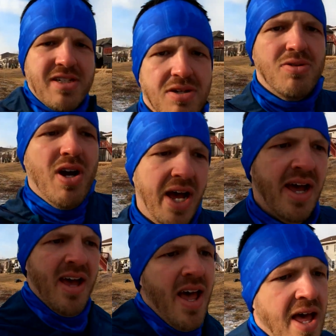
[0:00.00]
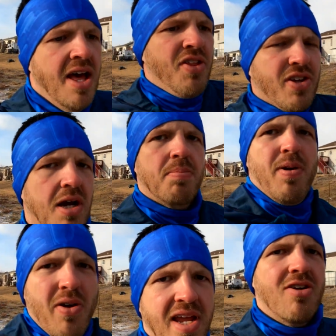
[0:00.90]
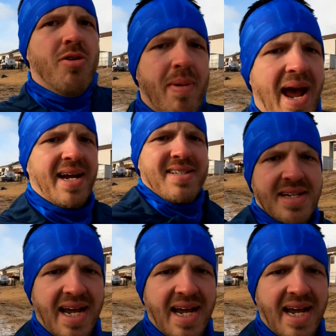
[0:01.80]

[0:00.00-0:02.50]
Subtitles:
to the GoPro Hero Max